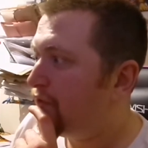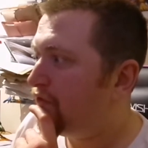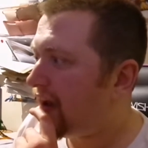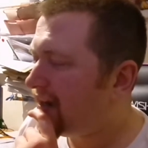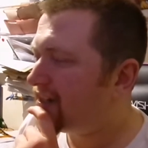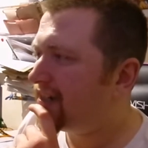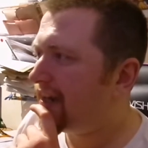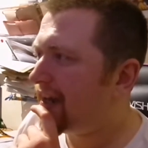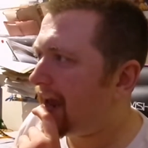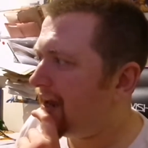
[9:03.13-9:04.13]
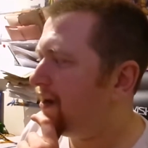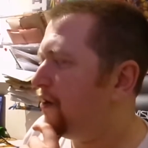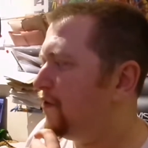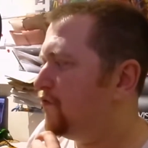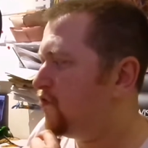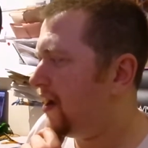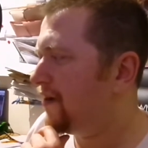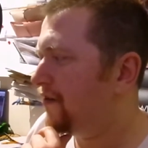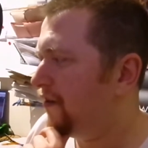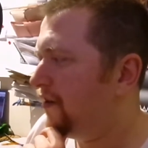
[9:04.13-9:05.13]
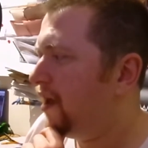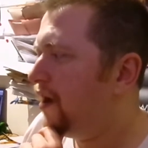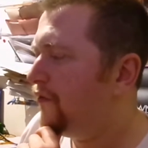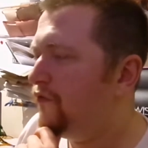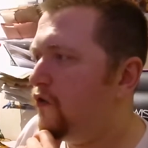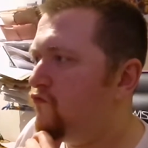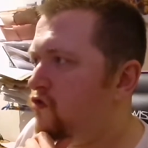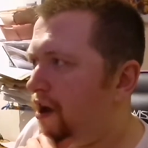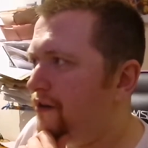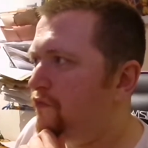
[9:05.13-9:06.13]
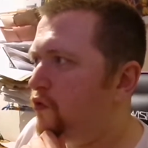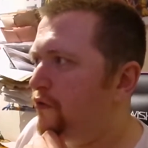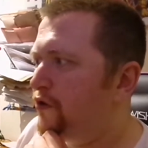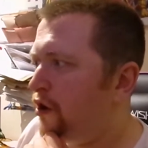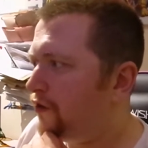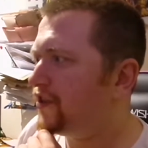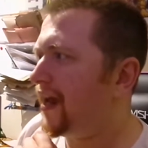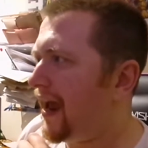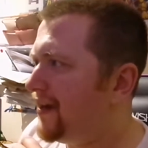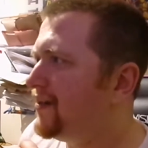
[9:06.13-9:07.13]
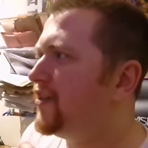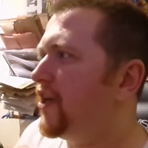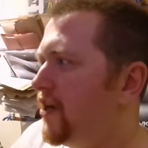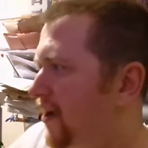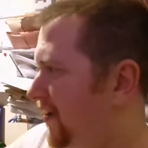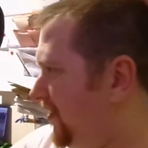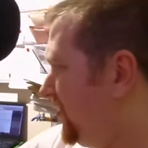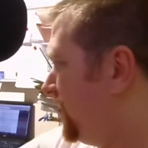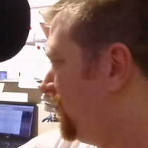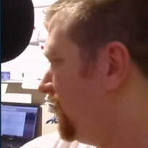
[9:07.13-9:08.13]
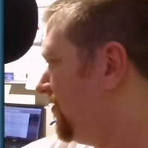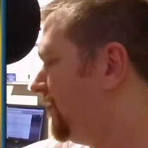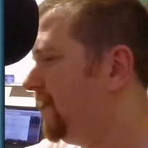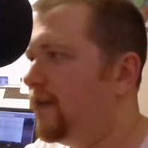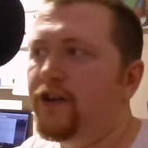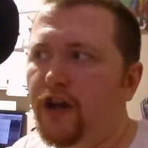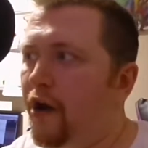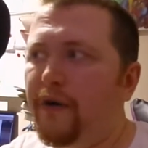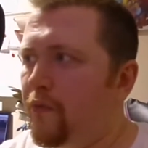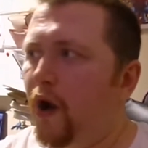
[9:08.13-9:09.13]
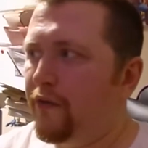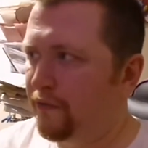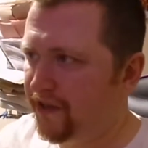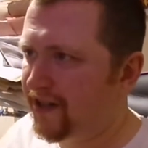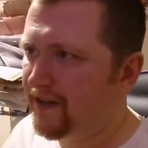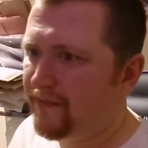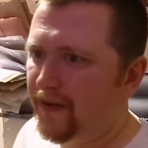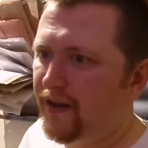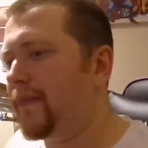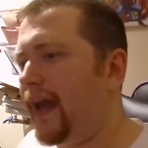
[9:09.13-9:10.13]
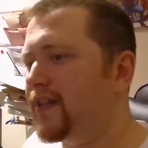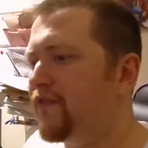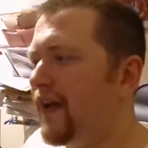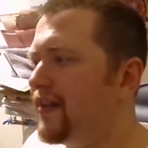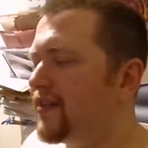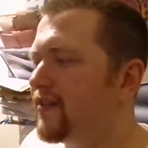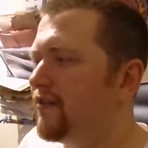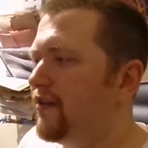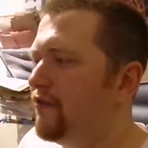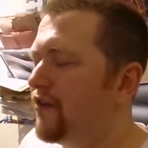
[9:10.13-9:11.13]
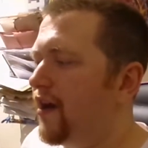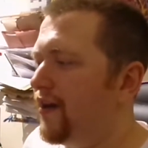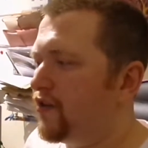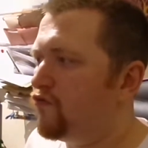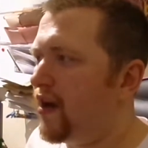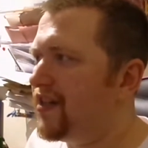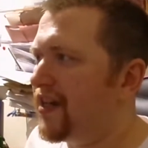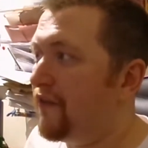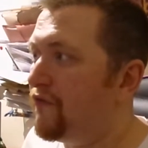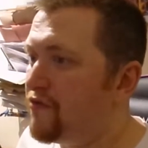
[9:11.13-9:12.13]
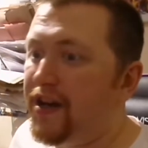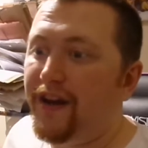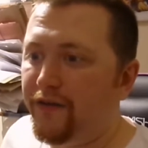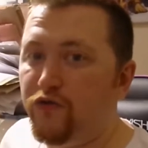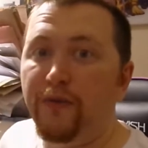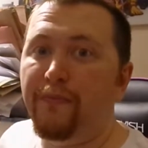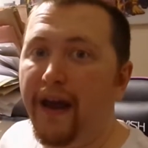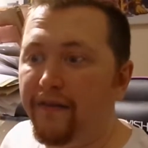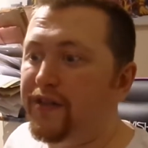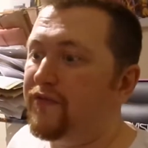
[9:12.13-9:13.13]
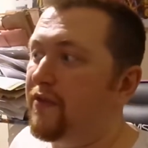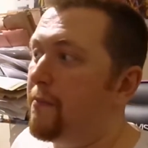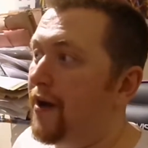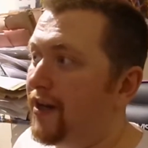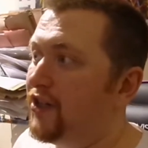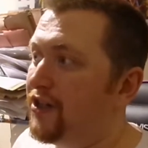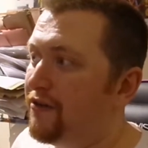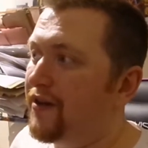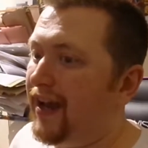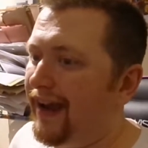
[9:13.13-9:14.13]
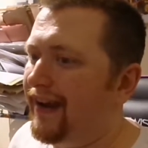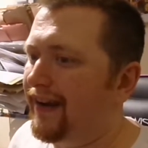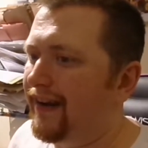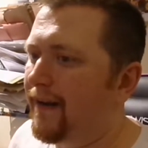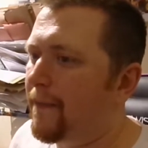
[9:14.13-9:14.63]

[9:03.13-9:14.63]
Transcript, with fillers: Thanks to Kalo and Rail the run will not end tonight. No, it won't. As thanks to you guys raising £300 for Mind UK,